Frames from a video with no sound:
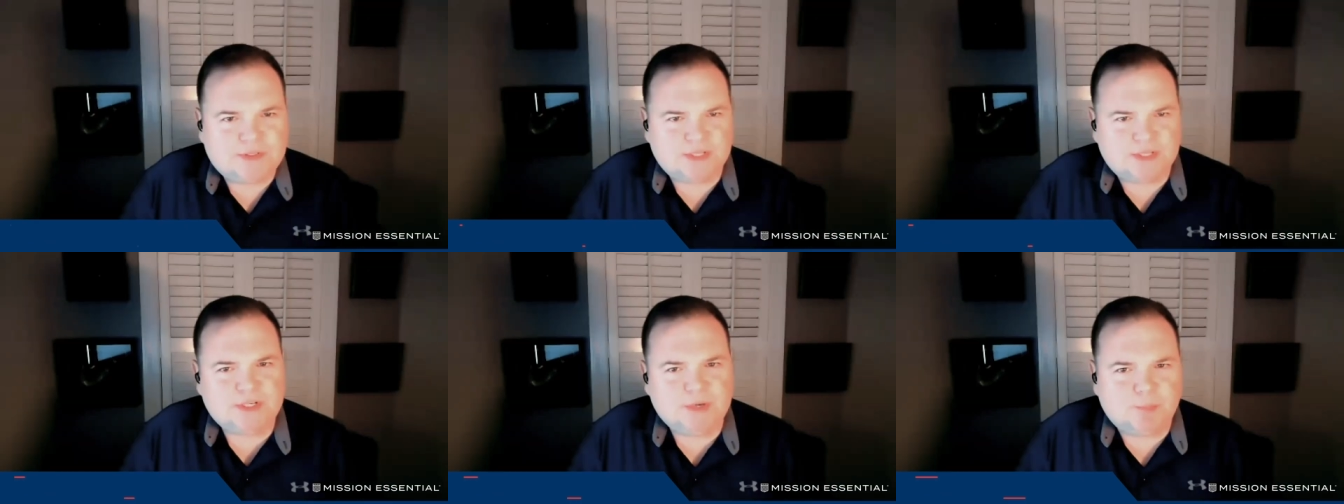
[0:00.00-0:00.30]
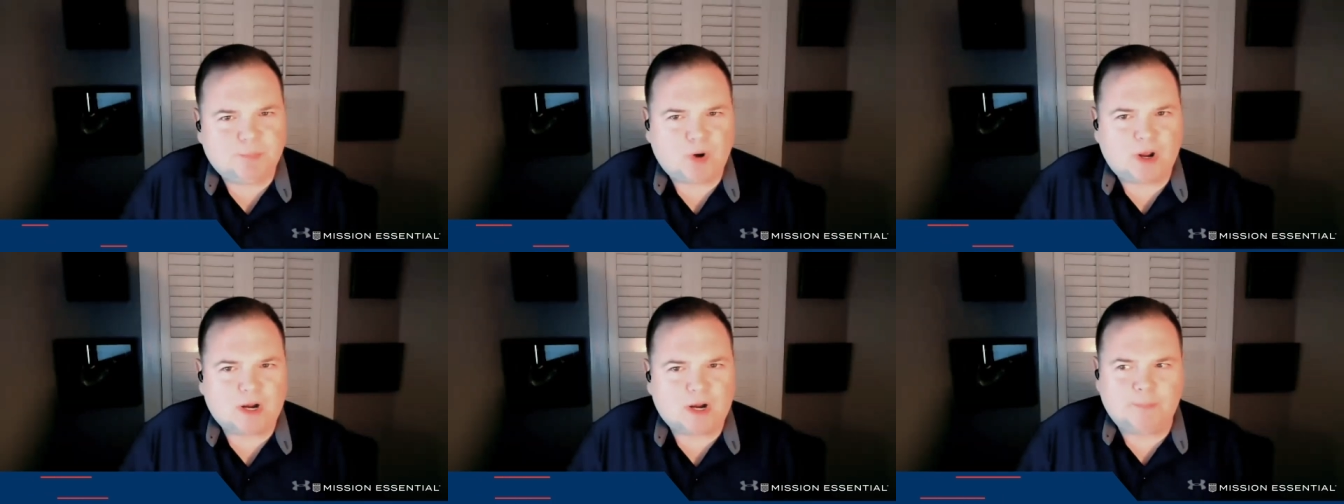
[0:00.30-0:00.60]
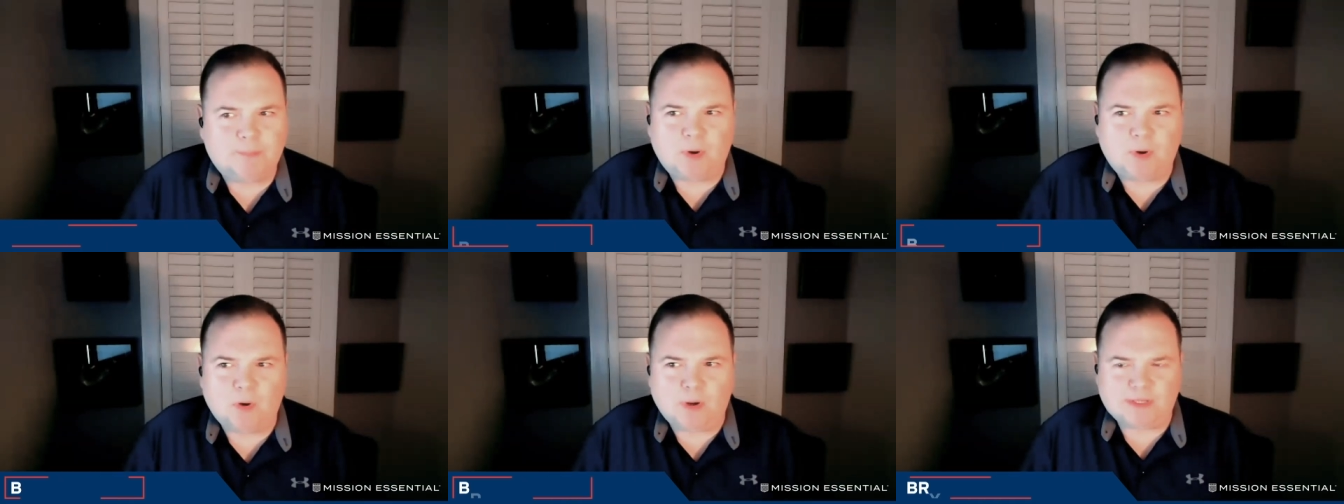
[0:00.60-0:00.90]
since you brought
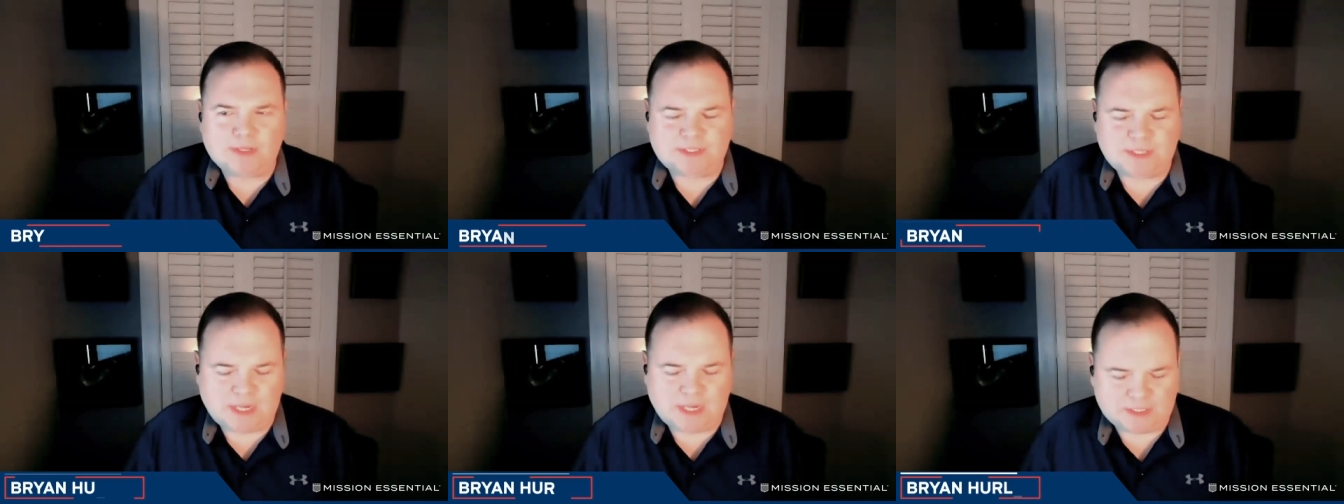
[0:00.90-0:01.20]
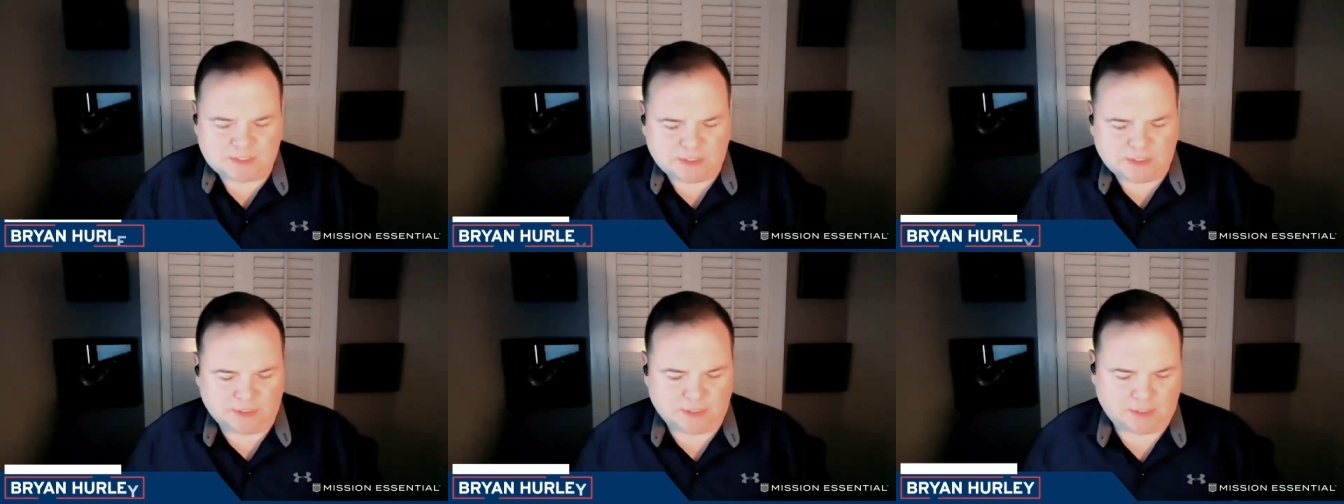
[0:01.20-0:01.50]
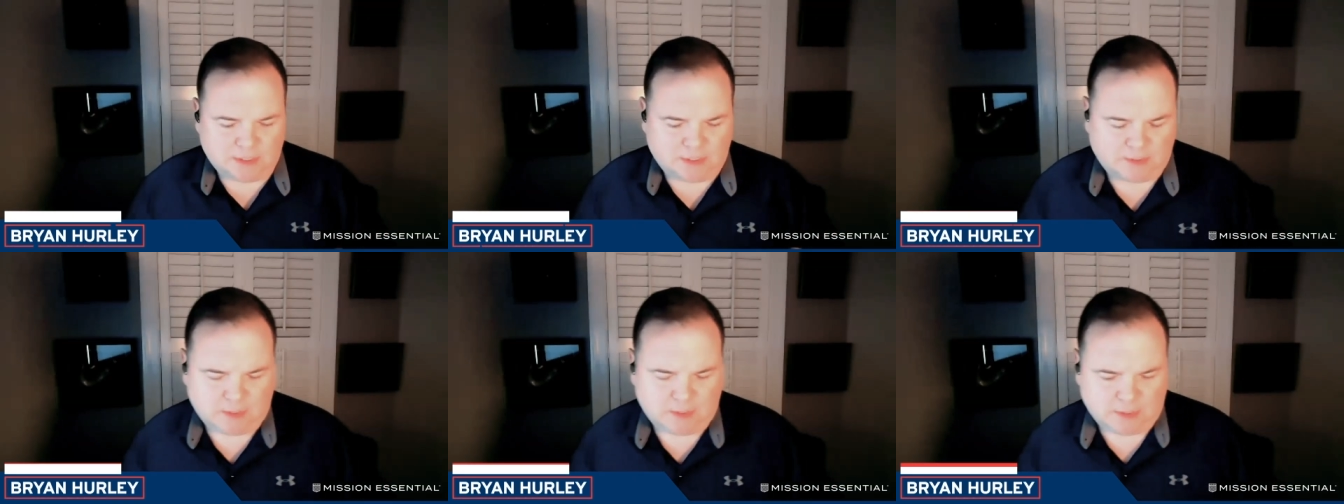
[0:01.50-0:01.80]
up OSS and,
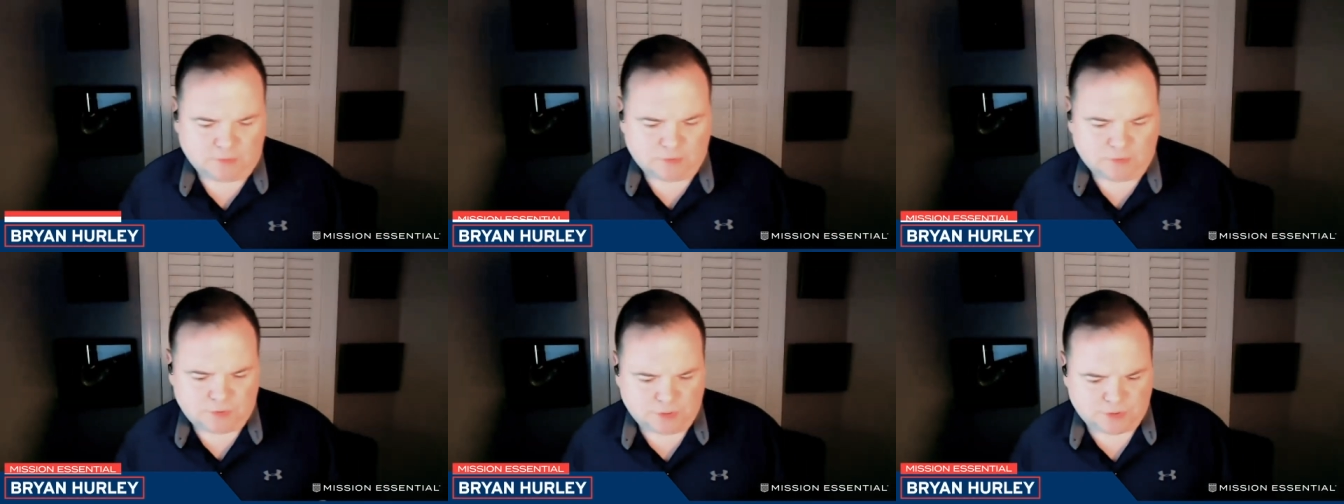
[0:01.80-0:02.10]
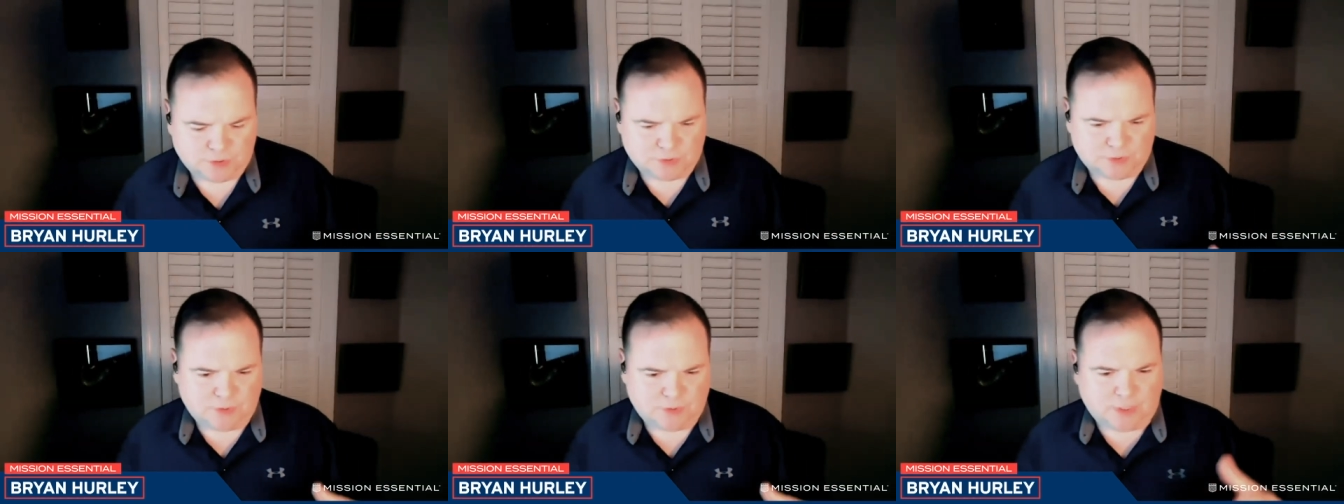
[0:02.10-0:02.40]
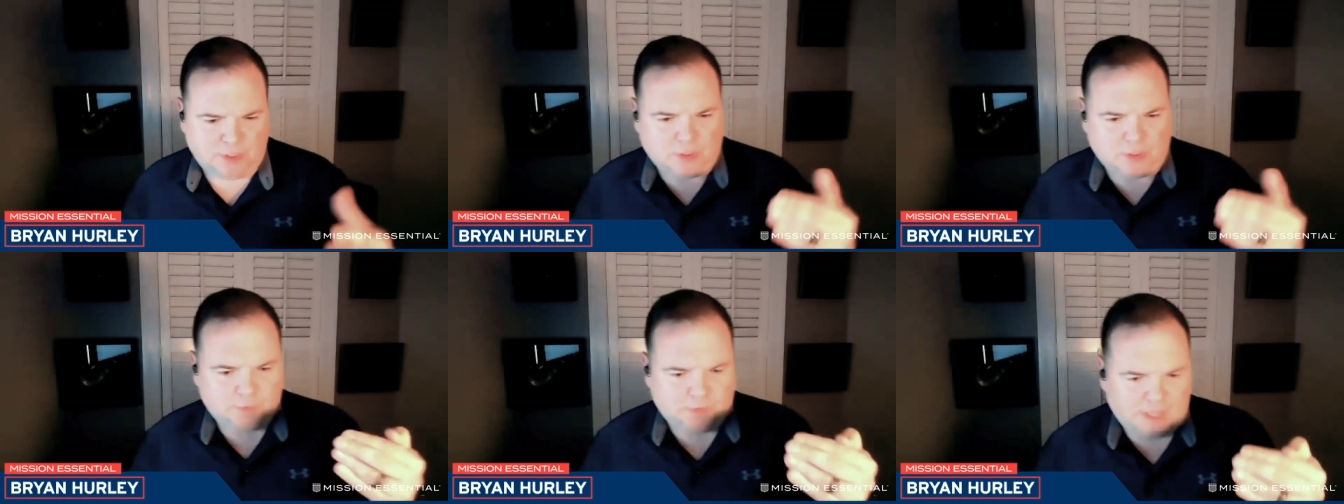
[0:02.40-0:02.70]
and, and just,
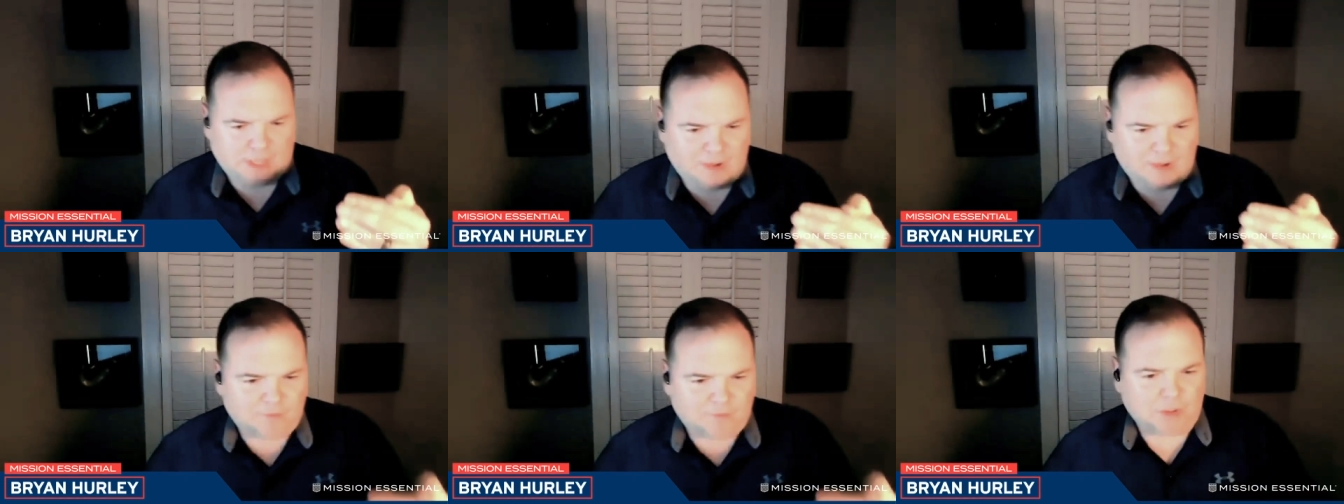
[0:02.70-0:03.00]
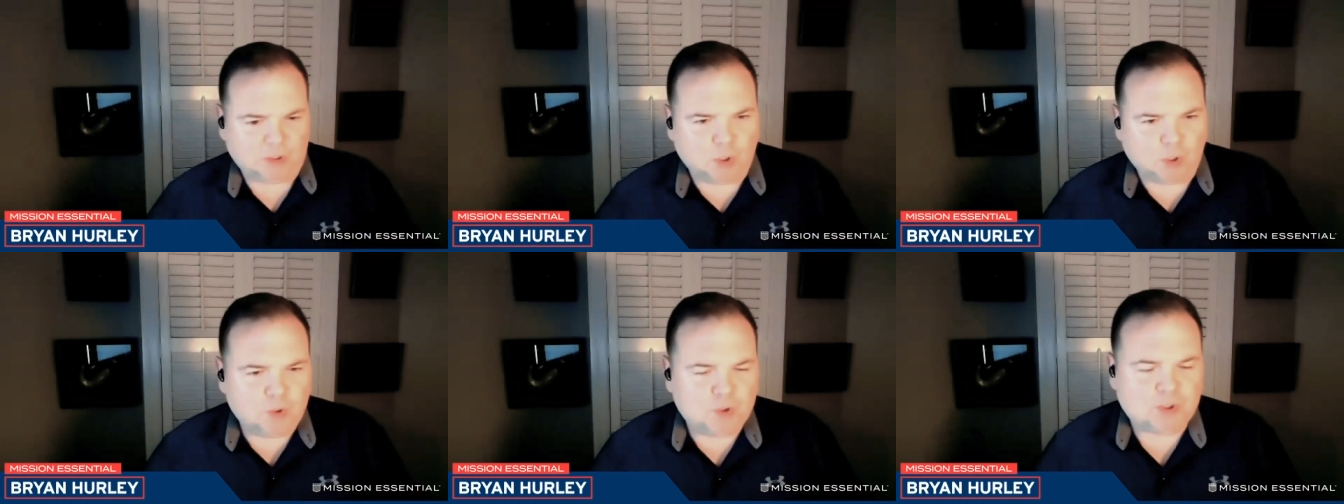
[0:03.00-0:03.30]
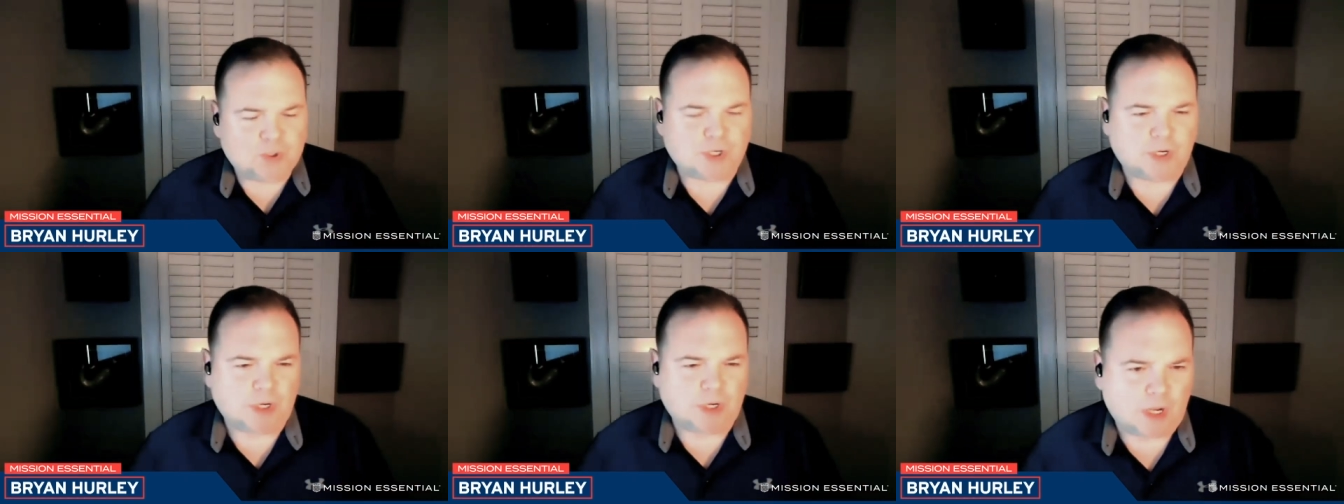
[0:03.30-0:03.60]
you know, the
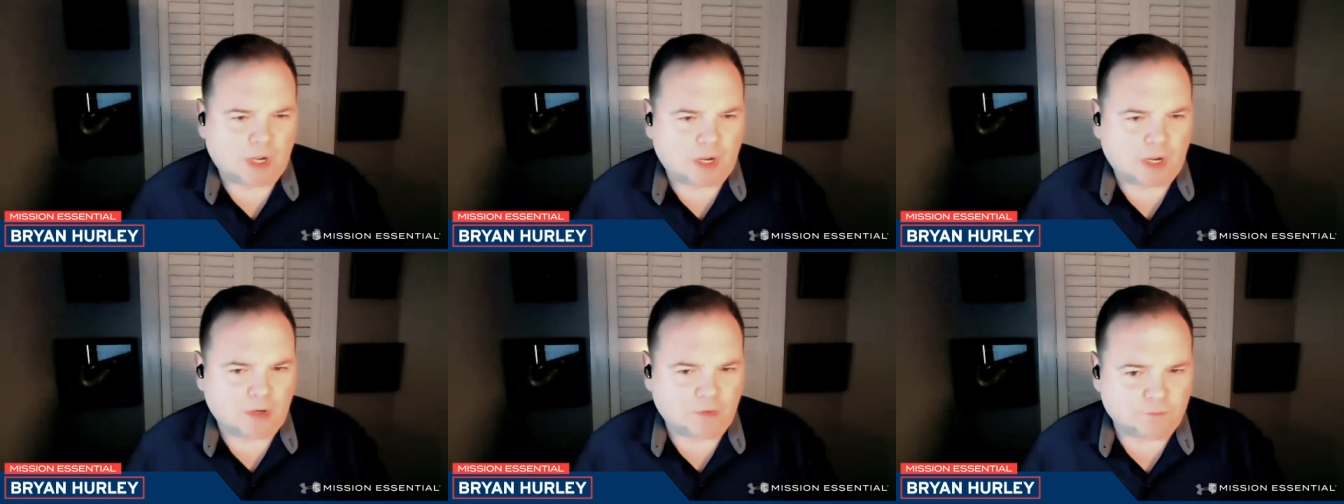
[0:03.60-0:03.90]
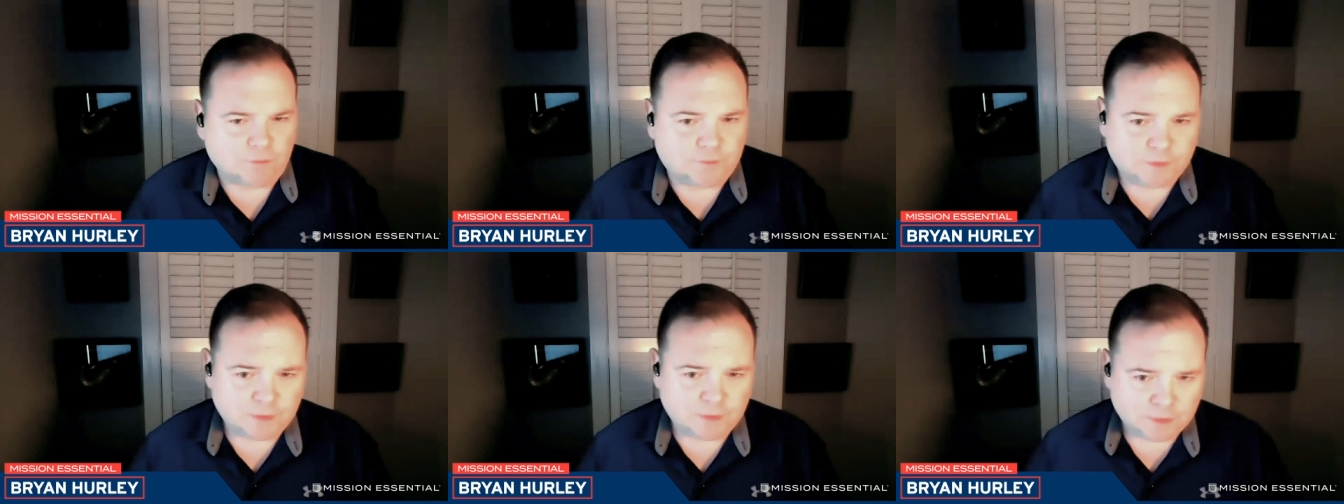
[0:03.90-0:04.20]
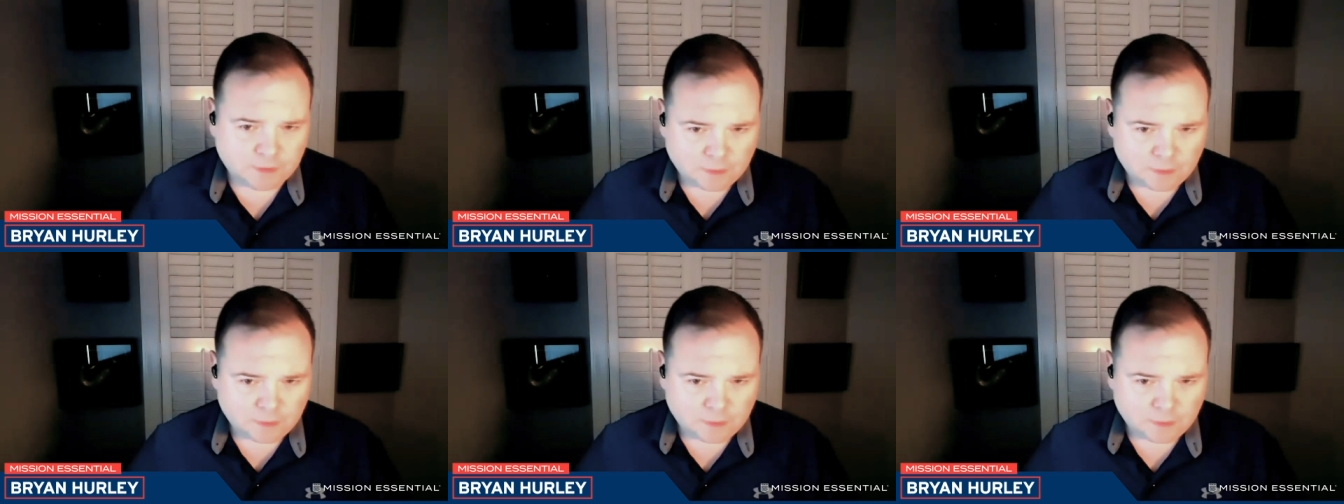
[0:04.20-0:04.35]
evolution of